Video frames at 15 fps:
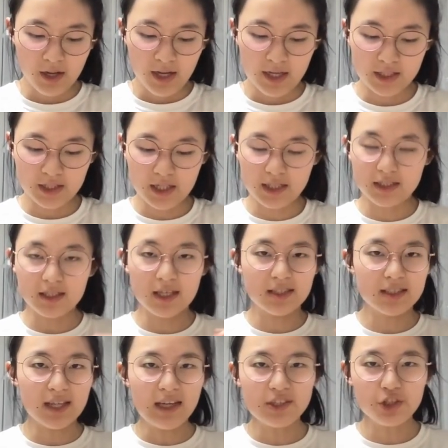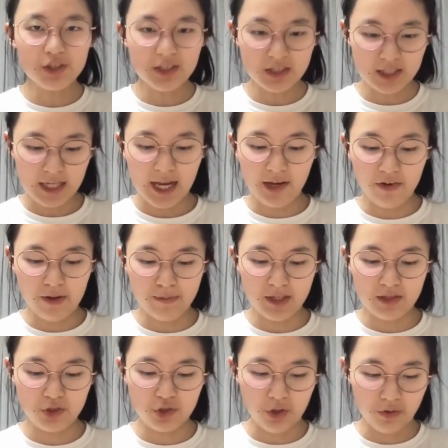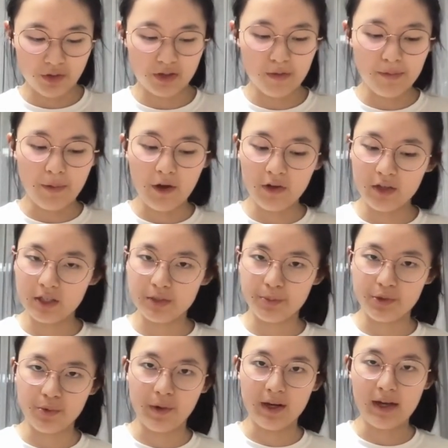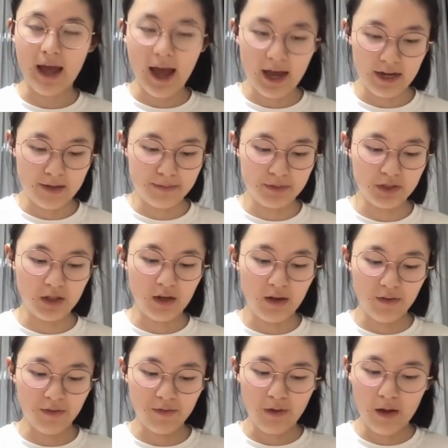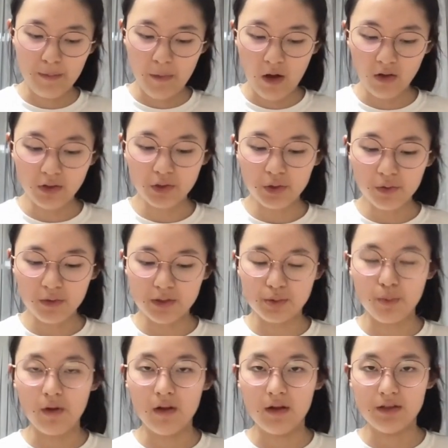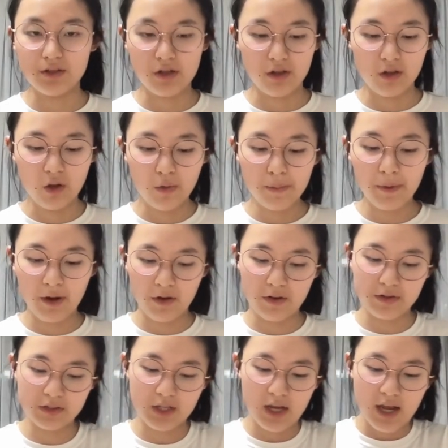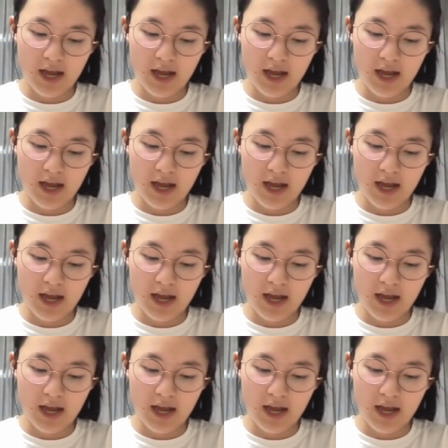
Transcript: it's essentially a diagram that shows the bondings between atoms of a molecule as well as the lone pairs